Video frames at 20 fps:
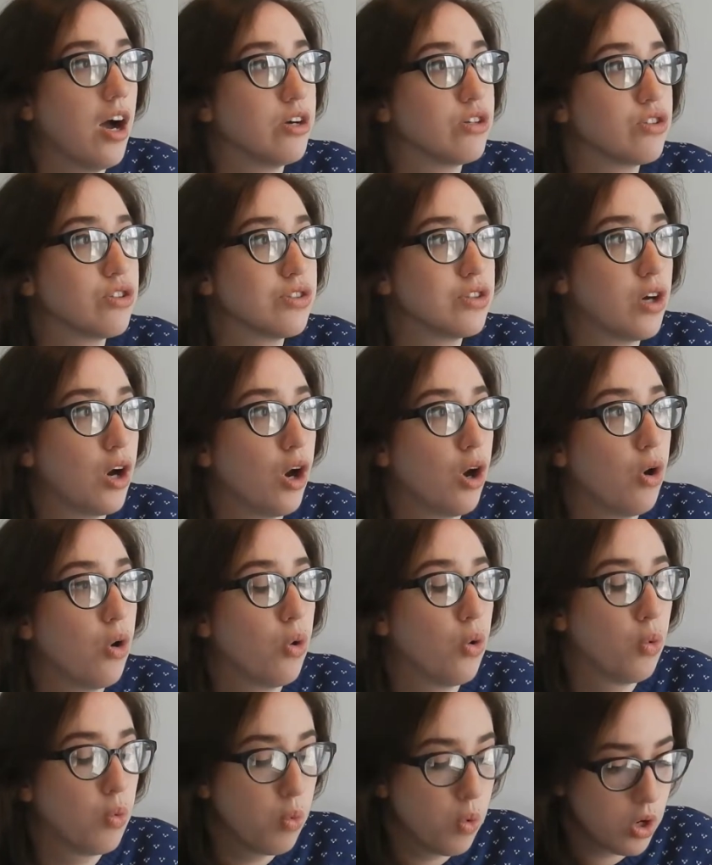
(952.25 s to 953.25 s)

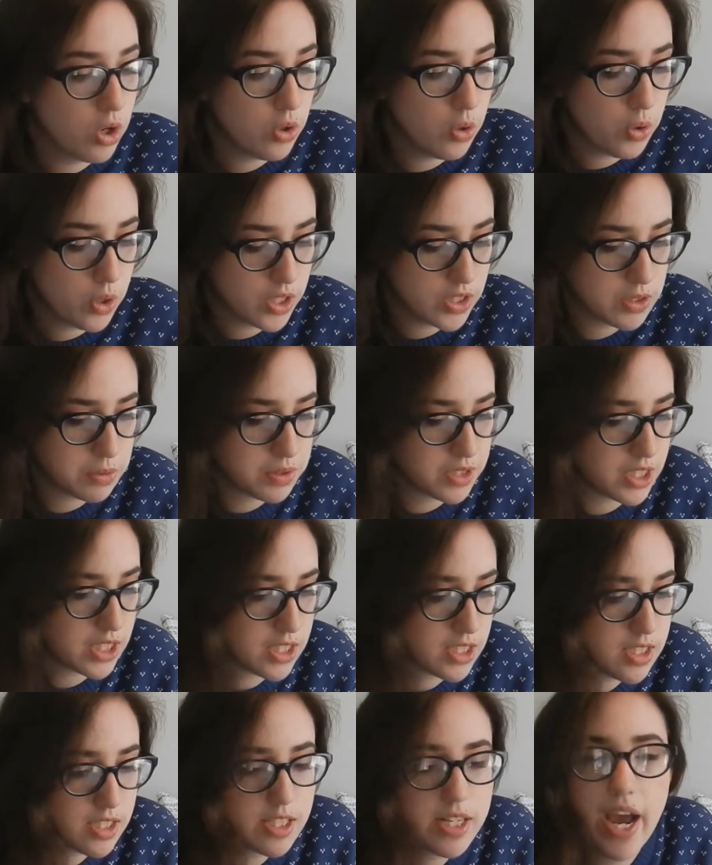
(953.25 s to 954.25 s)
So War Horse, it was the
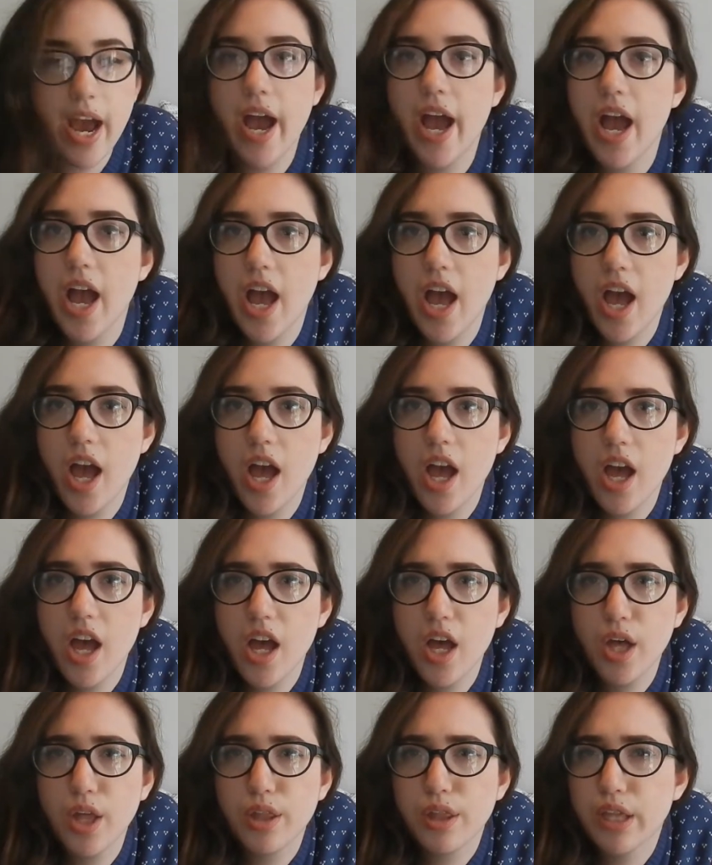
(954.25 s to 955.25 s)

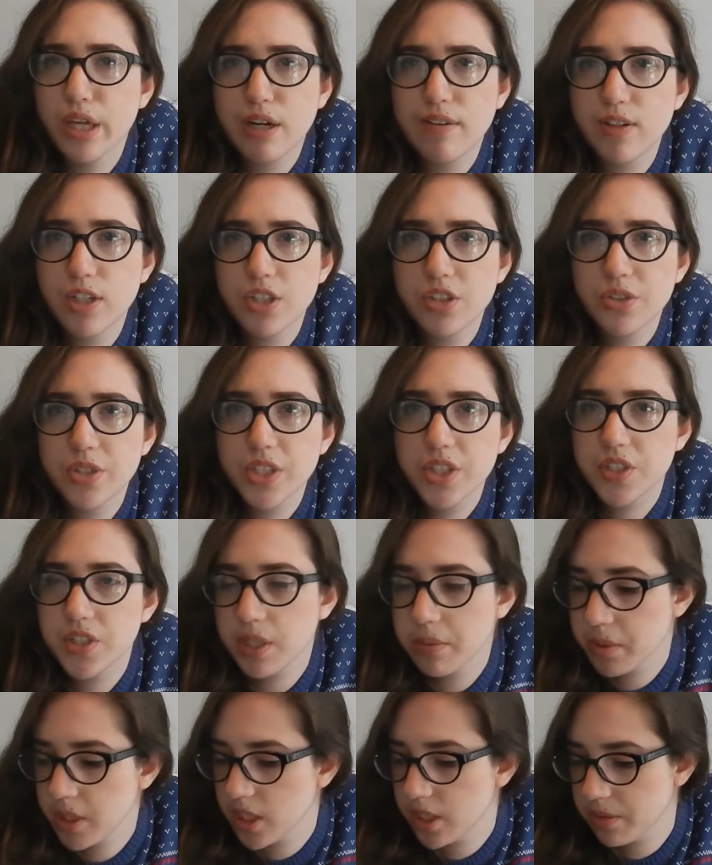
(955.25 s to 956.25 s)
10th anniversary or
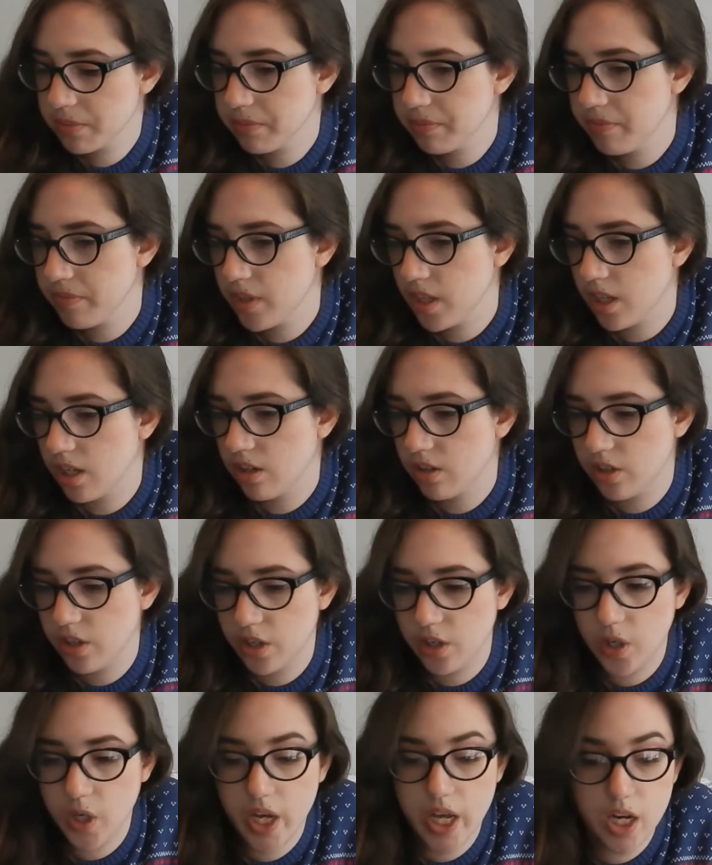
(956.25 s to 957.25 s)
something, I don't
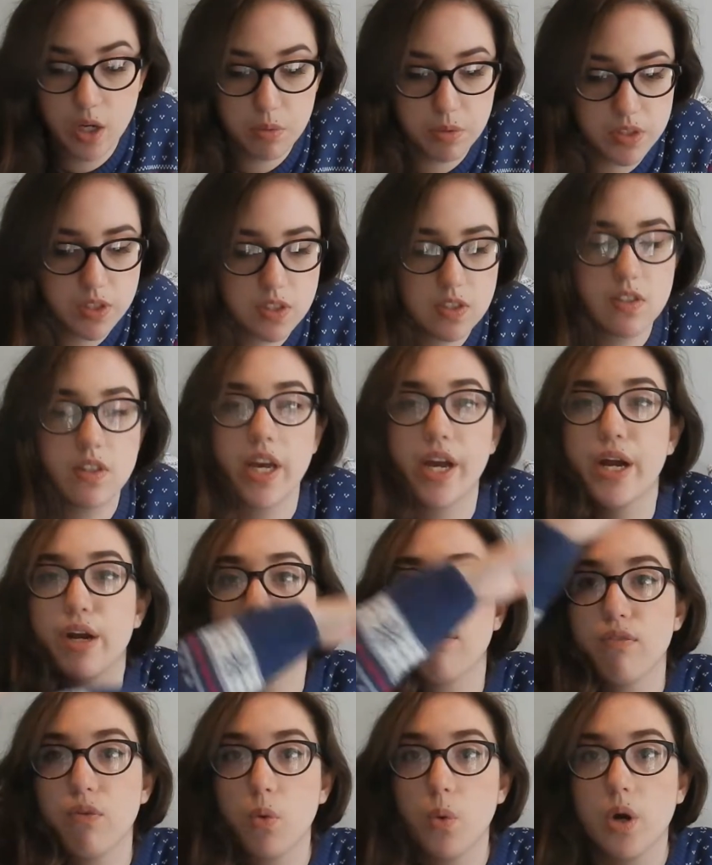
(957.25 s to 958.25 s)
know, and it was there
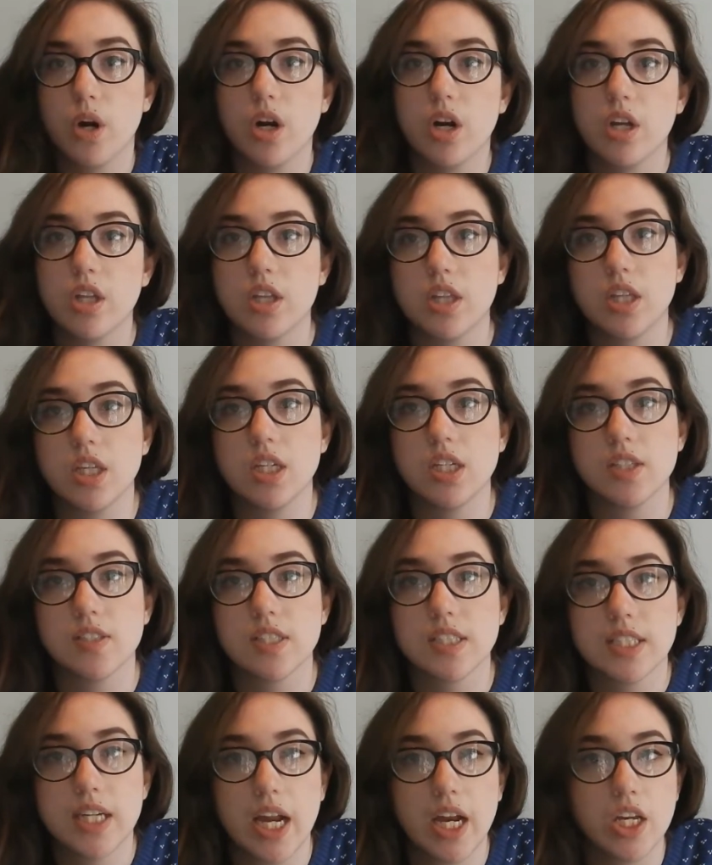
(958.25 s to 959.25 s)
for the
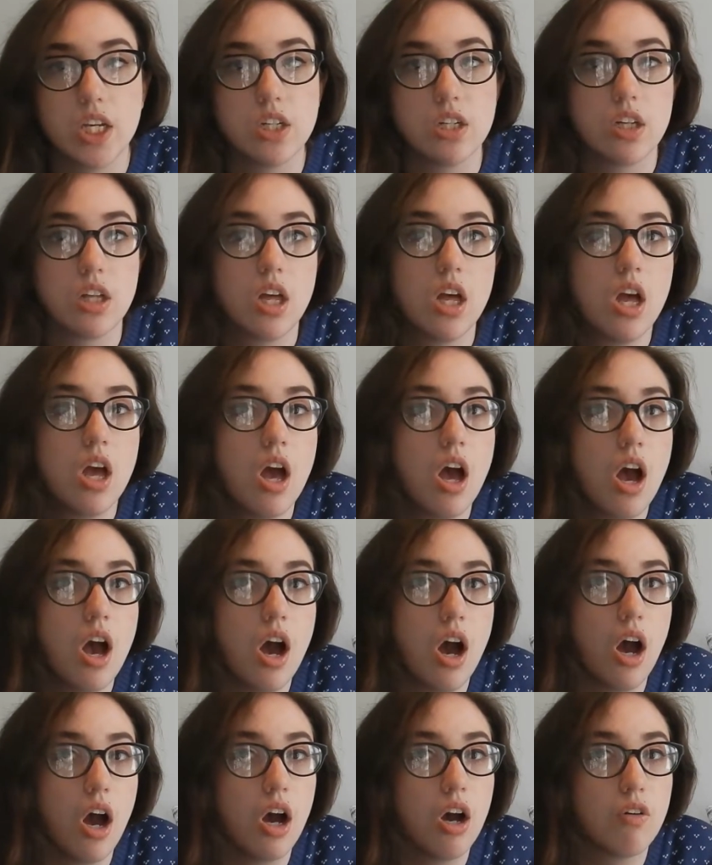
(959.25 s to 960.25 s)
centennial
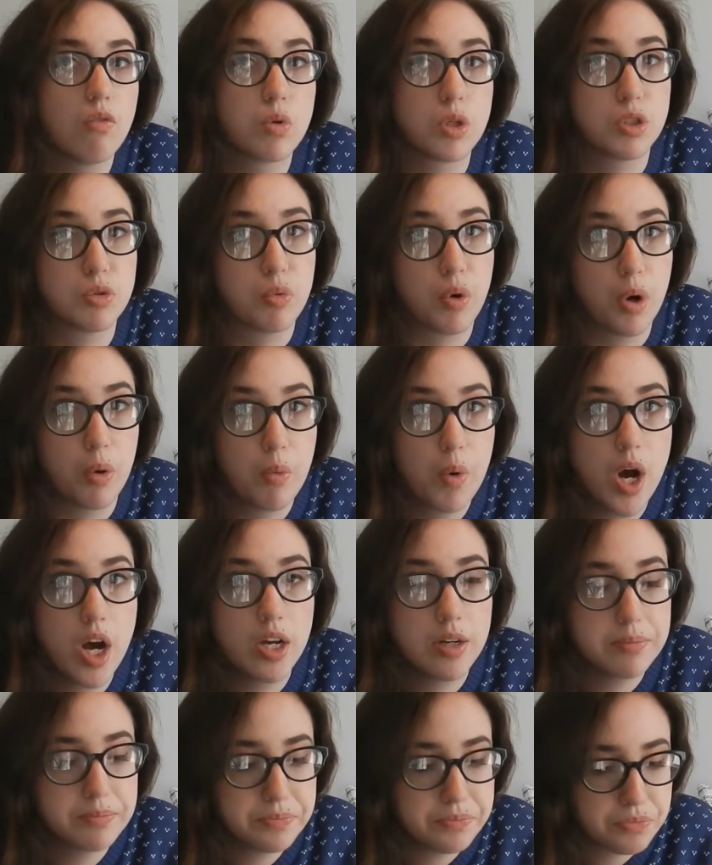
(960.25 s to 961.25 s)
of World War
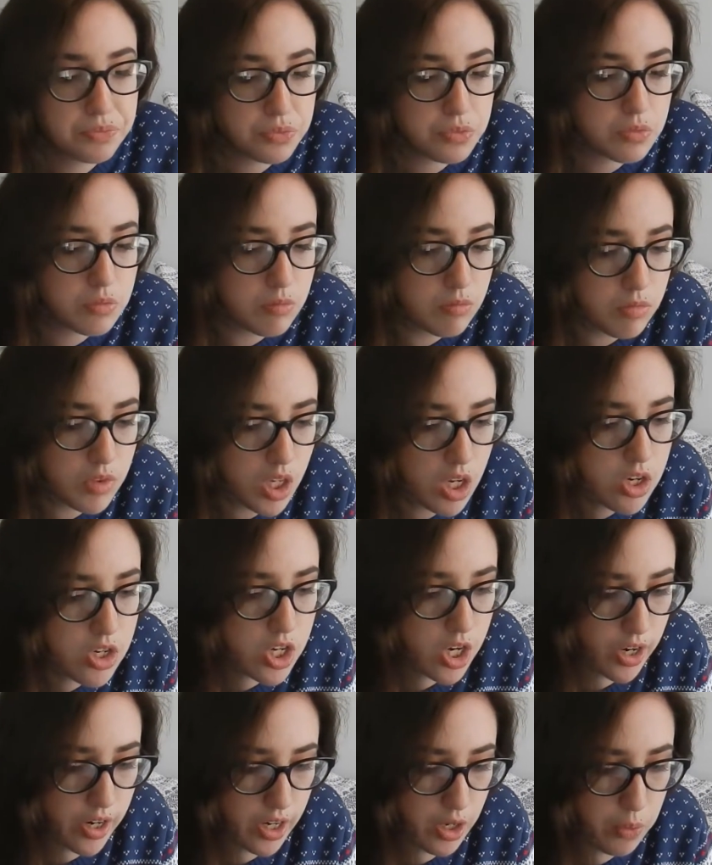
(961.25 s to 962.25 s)
I,
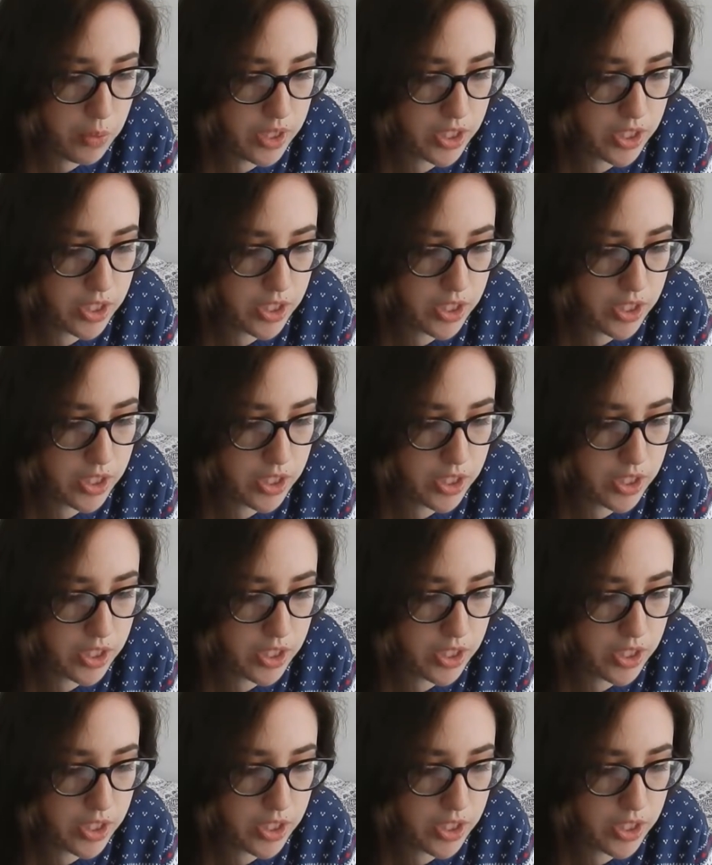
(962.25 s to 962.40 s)
during